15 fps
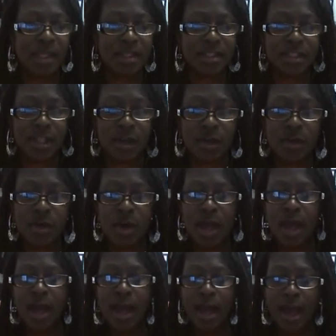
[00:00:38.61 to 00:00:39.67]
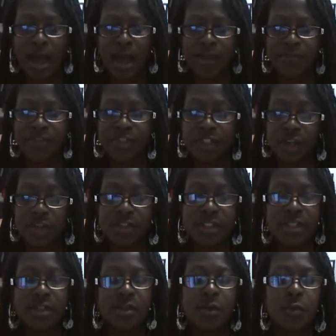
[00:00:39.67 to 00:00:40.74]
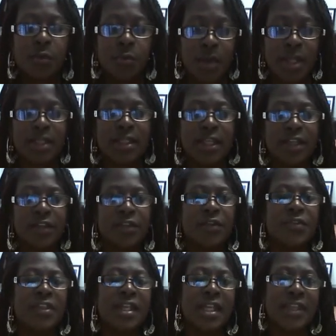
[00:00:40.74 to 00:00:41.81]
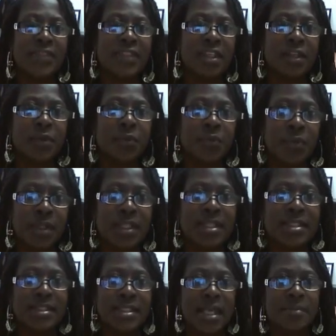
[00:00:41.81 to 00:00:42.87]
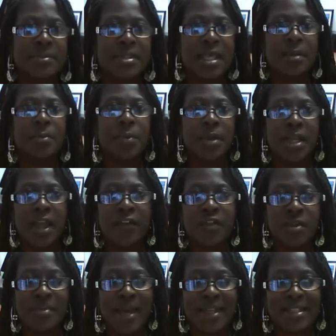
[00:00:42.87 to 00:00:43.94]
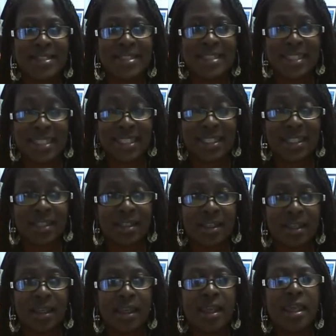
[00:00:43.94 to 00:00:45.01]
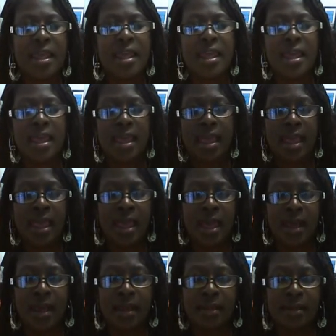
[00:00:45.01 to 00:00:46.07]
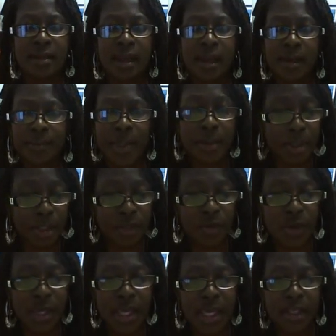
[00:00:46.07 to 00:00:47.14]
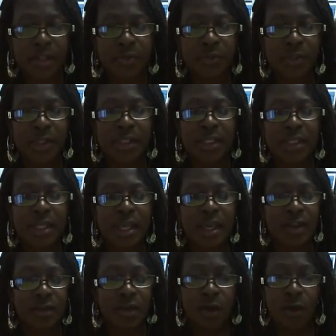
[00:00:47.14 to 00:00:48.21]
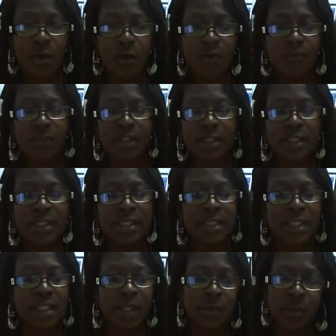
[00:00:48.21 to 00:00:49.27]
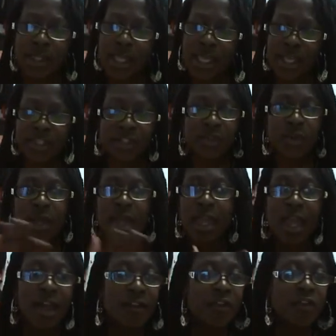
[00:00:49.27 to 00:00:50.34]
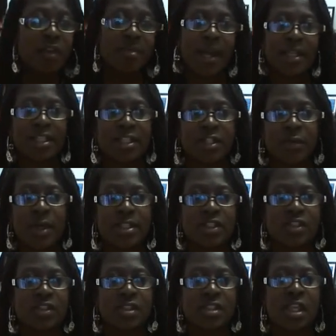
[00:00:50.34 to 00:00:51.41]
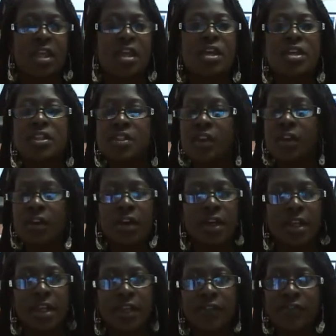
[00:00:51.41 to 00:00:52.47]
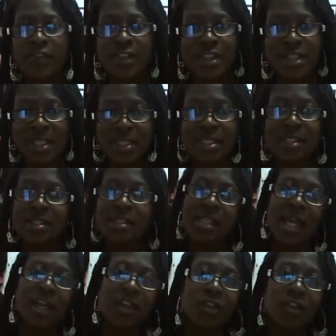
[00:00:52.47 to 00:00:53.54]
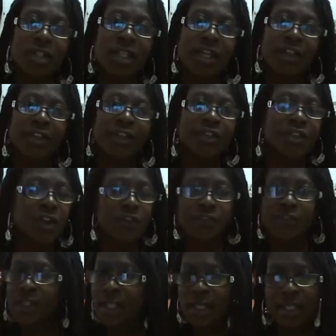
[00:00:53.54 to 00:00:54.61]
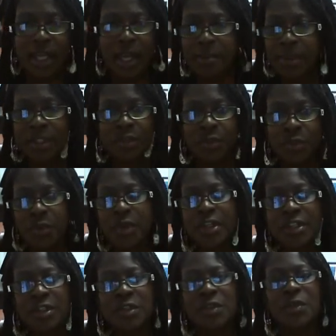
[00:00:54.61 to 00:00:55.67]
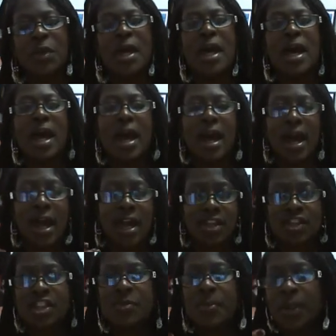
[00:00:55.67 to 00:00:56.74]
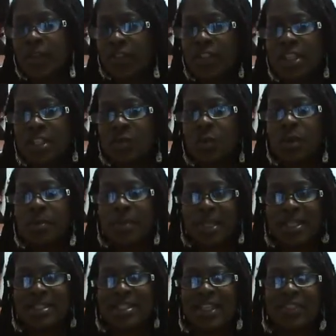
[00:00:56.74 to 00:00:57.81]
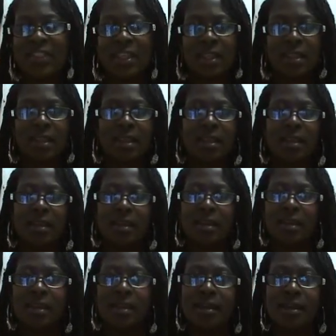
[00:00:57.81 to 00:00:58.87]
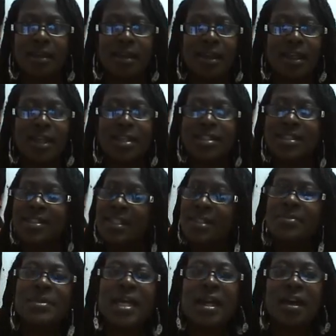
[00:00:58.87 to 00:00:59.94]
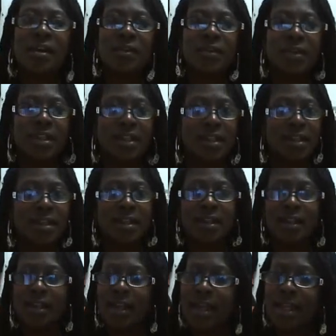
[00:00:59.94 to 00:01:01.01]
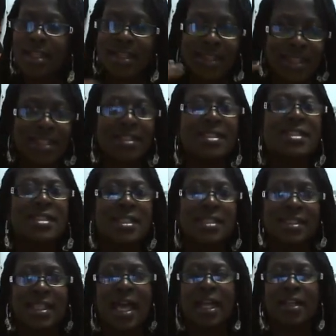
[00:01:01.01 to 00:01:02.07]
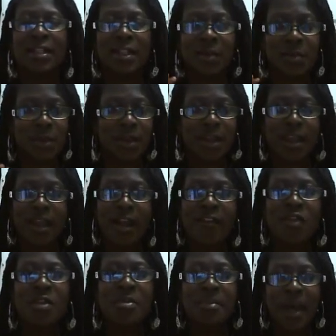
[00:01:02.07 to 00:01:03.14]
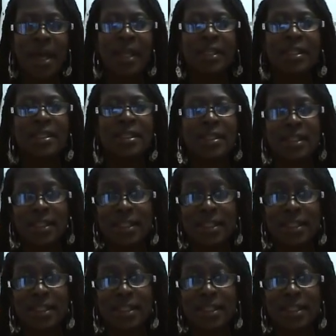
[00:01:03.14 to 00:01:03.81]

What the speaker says: So I've chosen one letter that I think really sums up what everybody's thinking. And I'm going to go ahead and read it, and hopefully it will answer everybody's questions. So if this is not your letter, don't feel like I'm ignoring you. I just picked this one because I think deep down, this is exactly what everybody